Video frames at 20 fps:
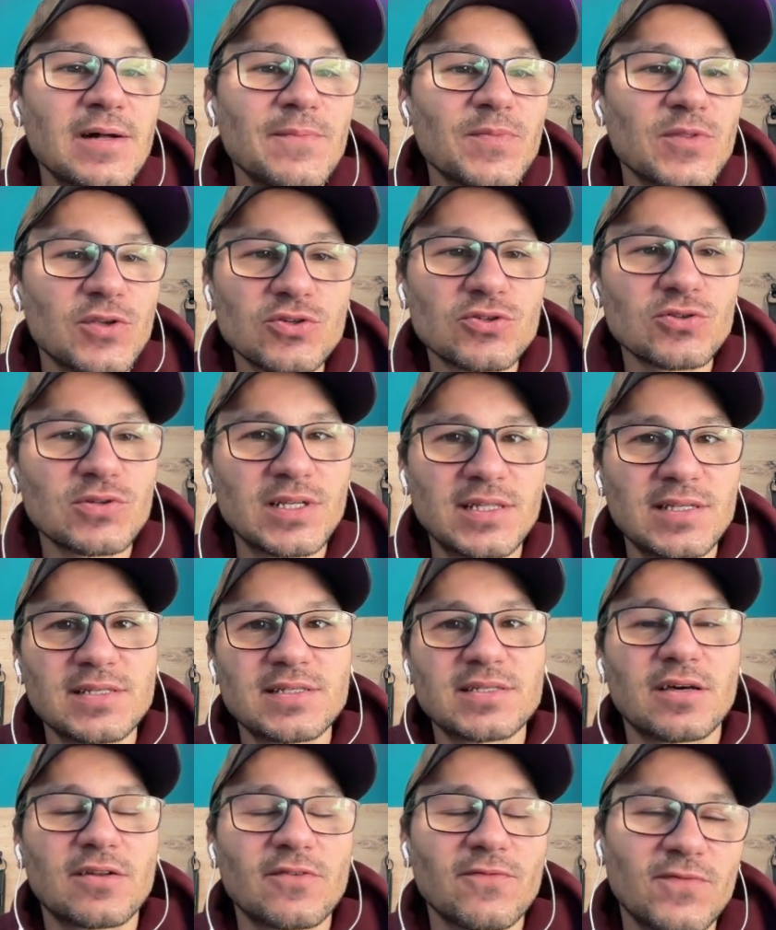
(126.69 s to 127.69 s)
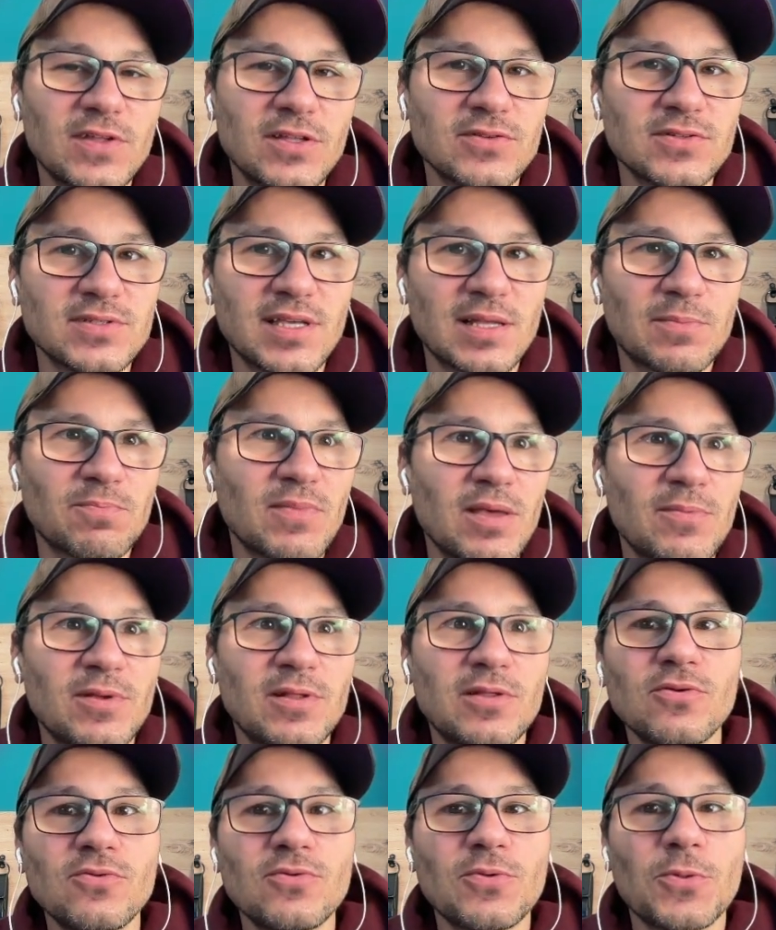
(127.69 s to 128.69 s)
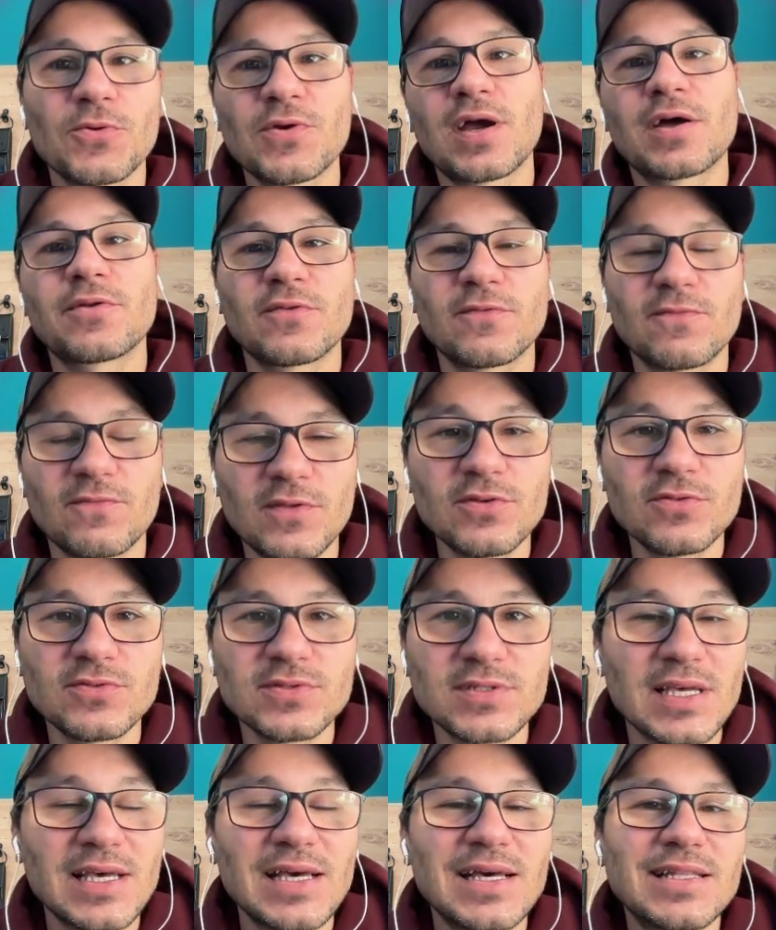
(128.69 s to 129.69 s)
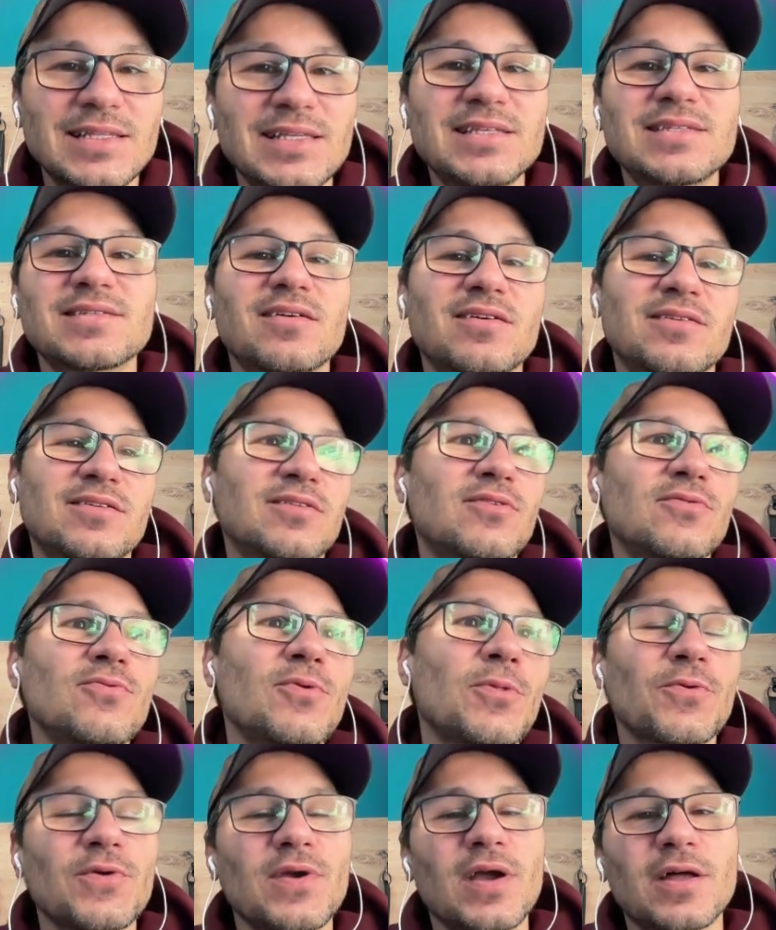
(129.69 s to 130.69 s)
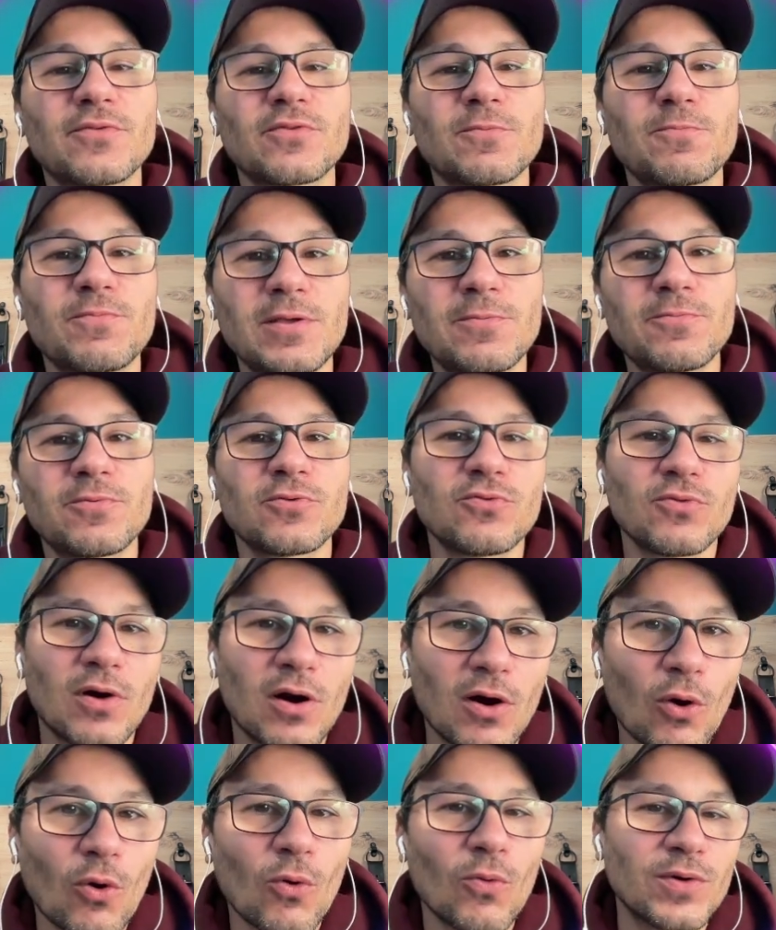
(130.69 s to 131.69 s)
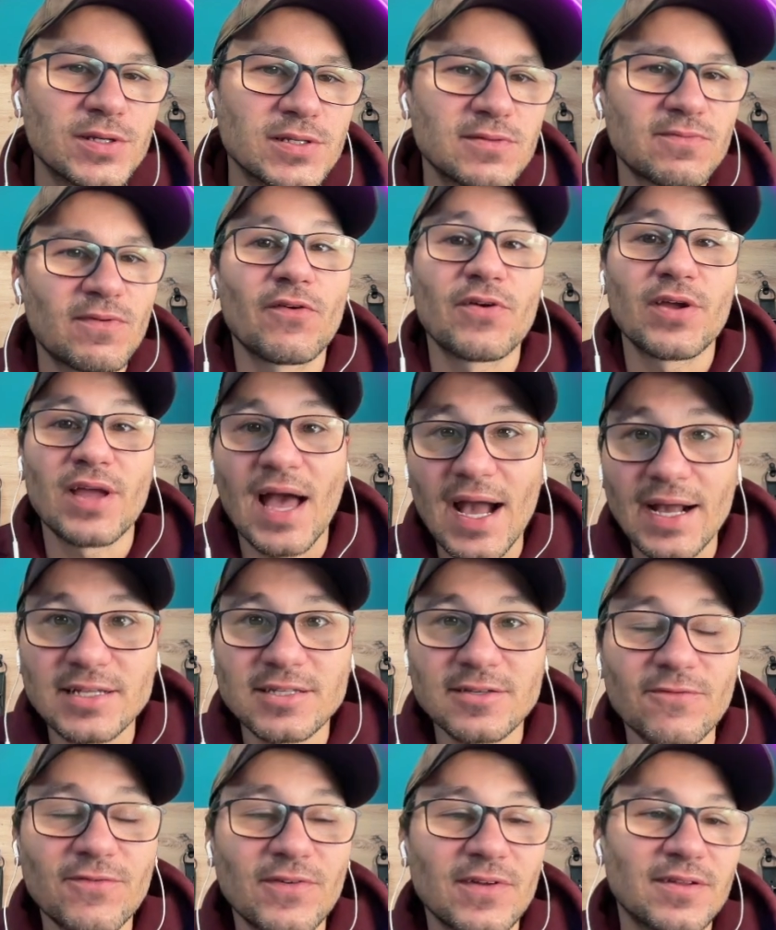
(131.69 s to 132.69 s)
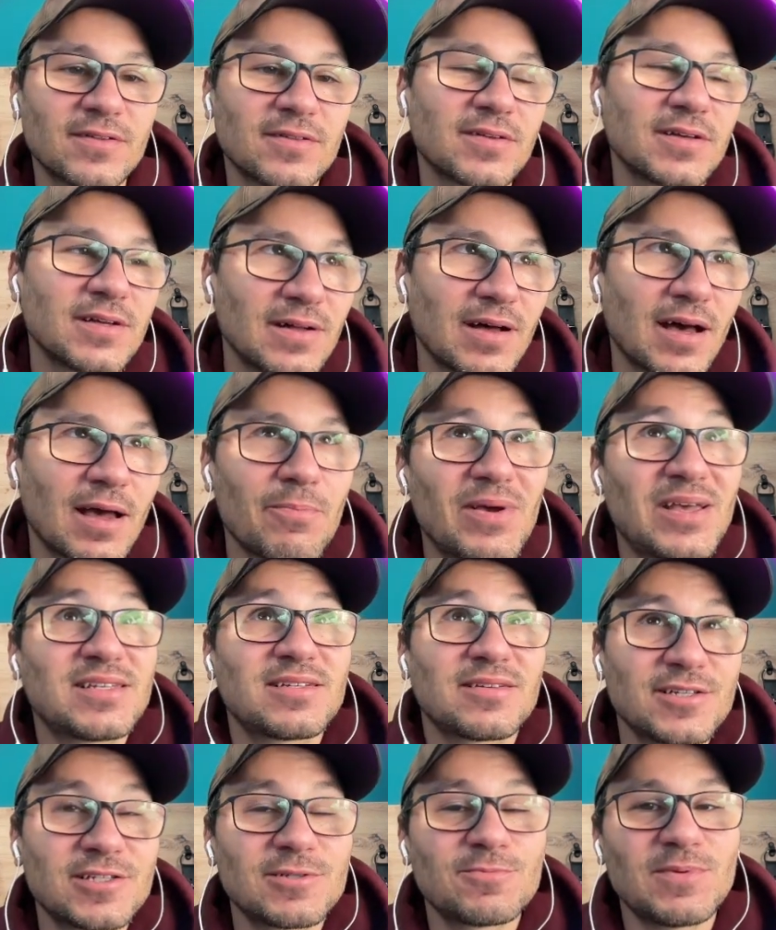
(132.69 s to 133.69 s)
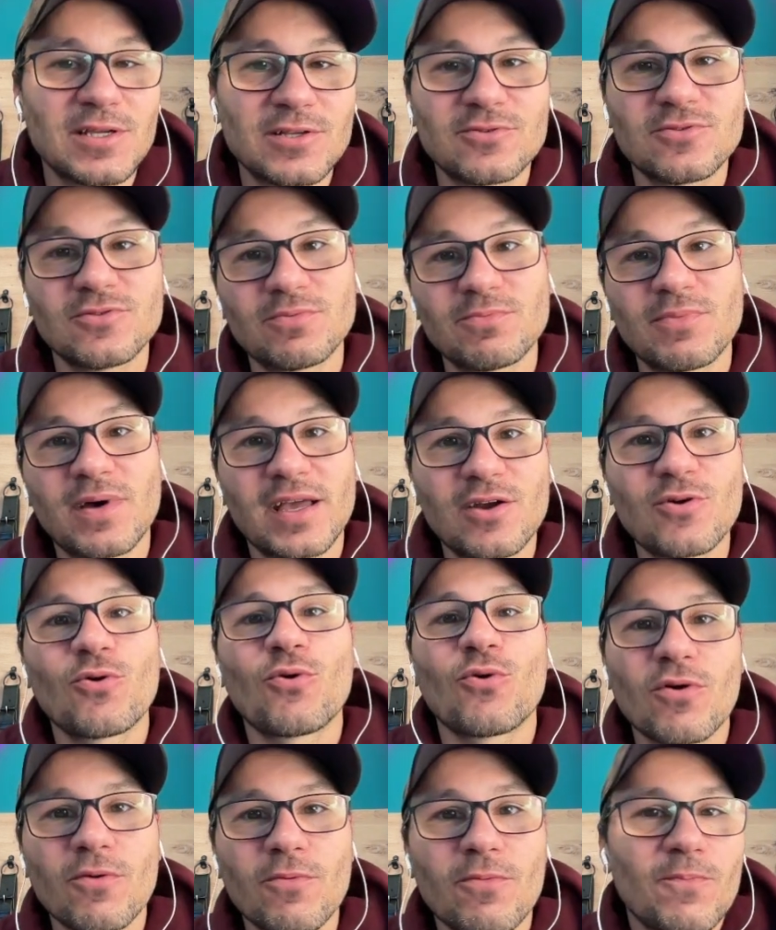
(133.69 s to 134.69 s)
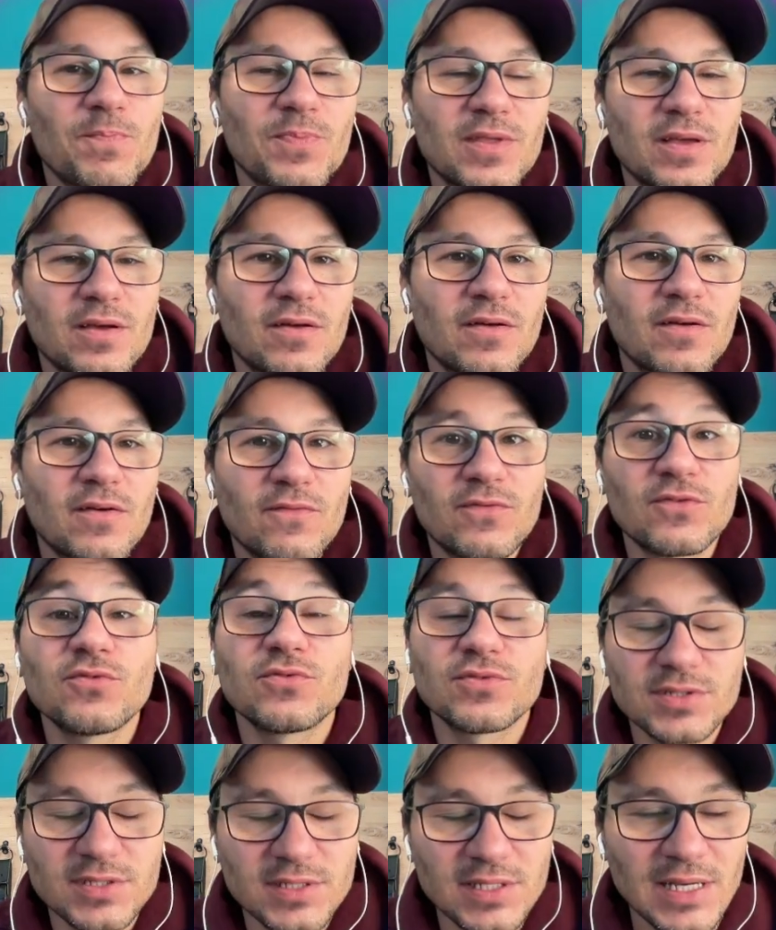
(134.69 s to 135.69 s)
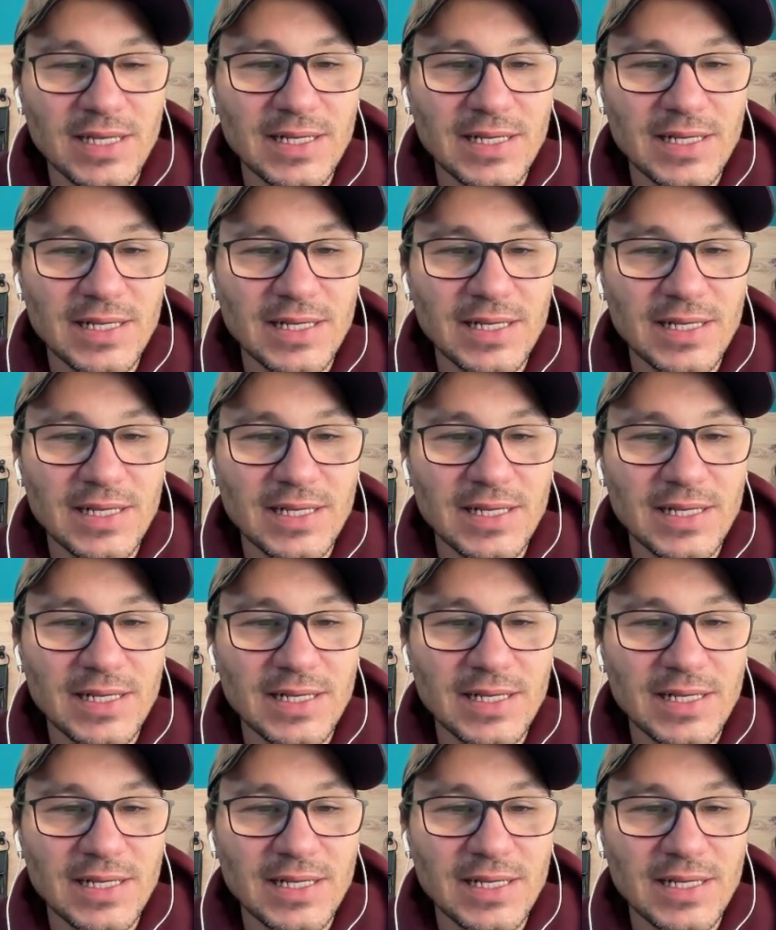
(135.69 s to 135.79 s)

Usually these kind of videos get maybe 200-300 views. These are the 200-300 people who are always very active, and I basically speak to my core viewers.